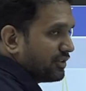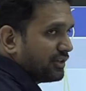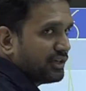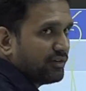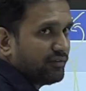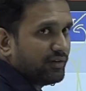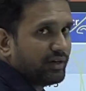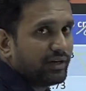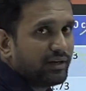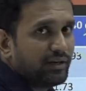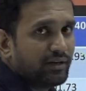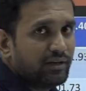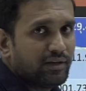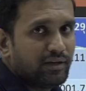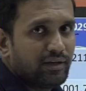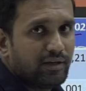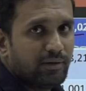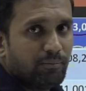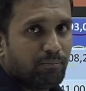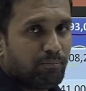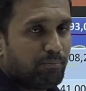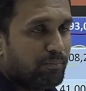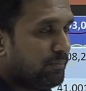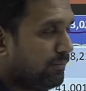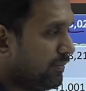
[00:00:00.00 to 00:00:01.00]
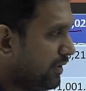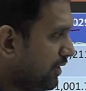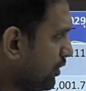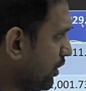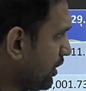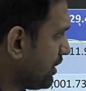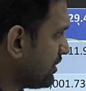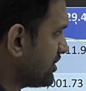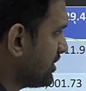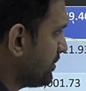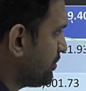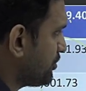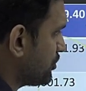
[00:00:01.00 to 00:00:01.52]
in our
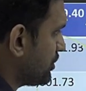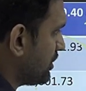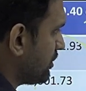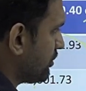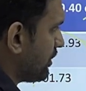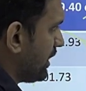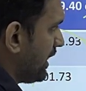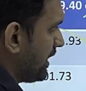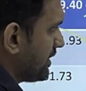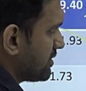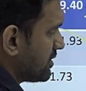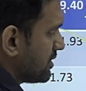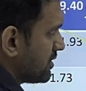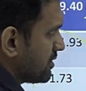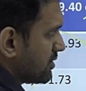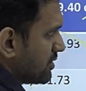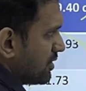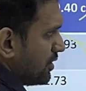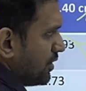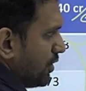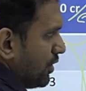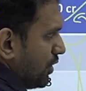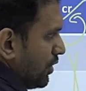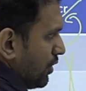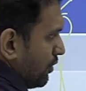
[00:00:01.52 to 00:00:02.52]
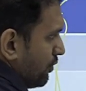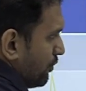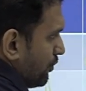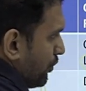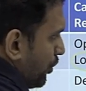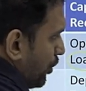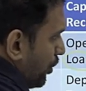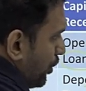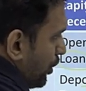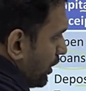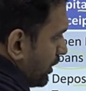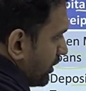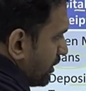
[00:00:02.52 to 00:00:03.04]
conceptual classes,
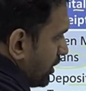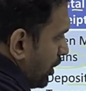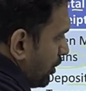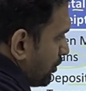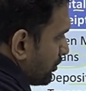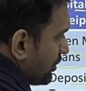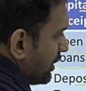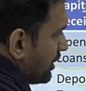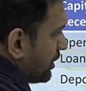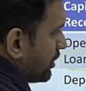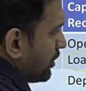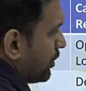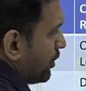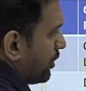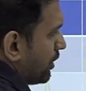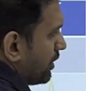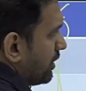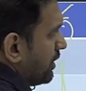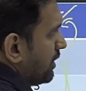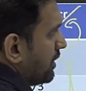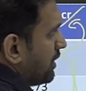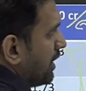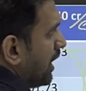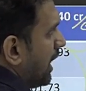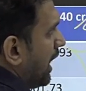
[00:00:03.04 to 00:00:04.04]
4,000 crore.